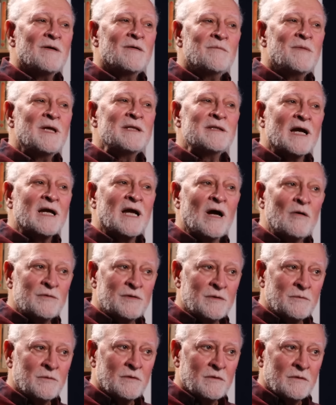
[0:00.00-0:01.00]
made
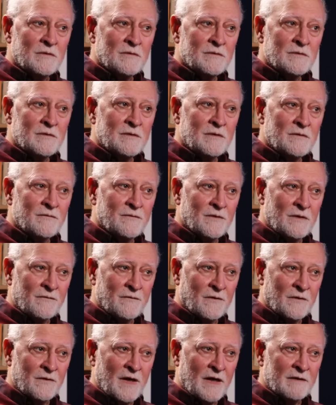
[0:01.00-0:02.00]
accountable
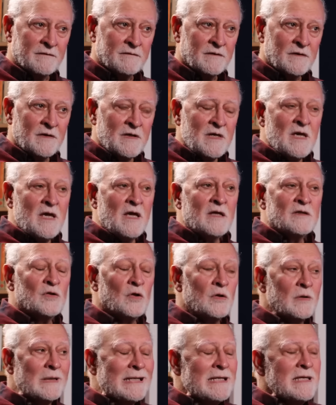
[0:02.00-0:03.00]
for that.
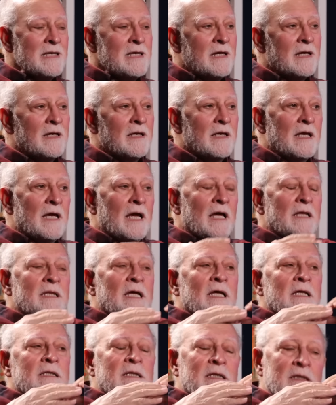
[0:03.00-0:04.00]
So
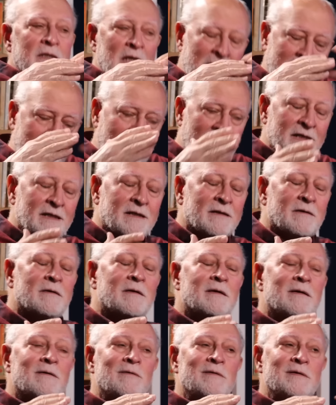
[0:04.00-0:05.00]
again,
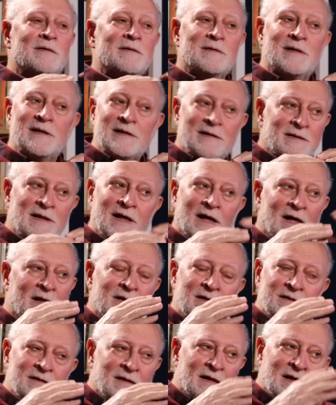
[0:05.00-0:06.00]
there
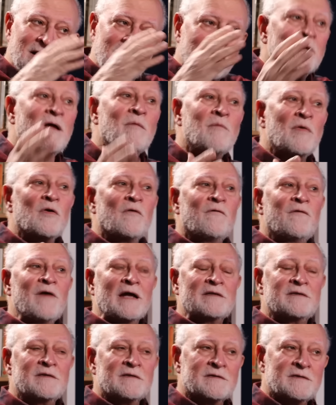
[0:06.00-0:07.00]
are a number of
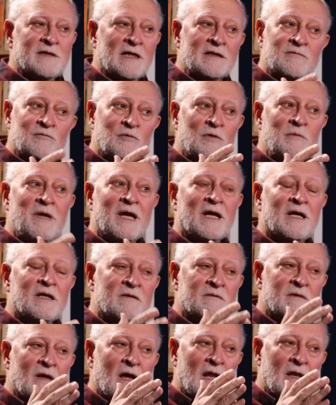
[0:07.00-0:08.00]
factors that will make
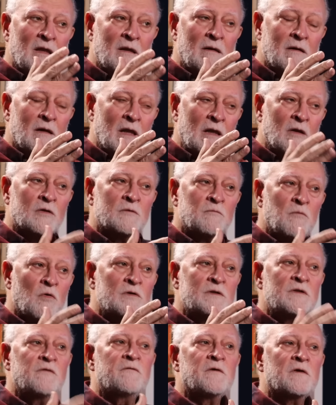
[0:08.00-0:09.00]
it a lot
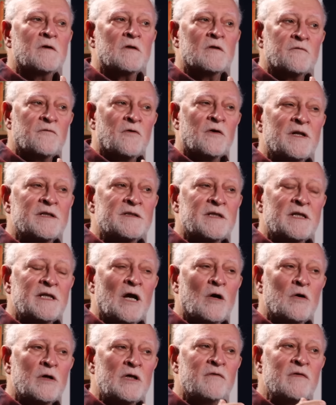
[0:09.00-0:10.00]
more difficult
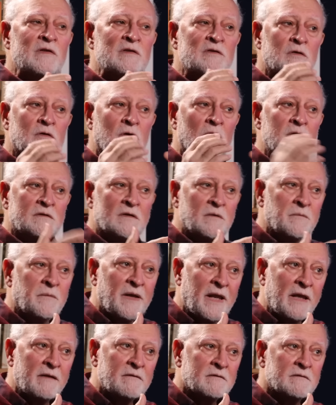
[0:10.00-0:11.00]
Netanyahu even to
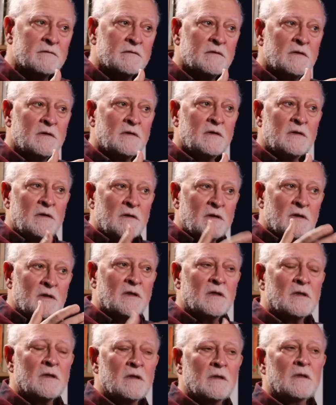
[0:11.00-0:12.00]
contemplate
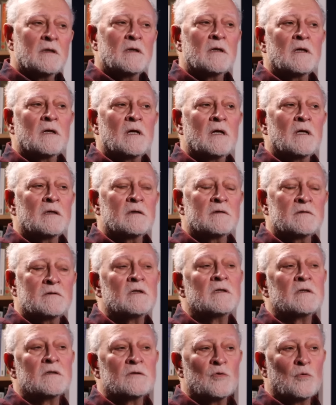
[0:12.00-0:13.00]

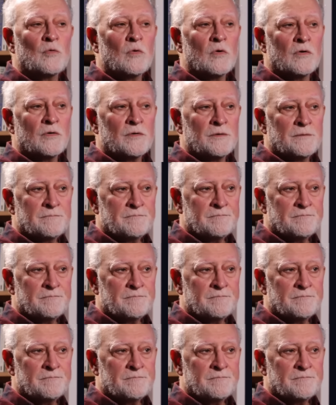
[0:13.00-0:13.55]
returning to war.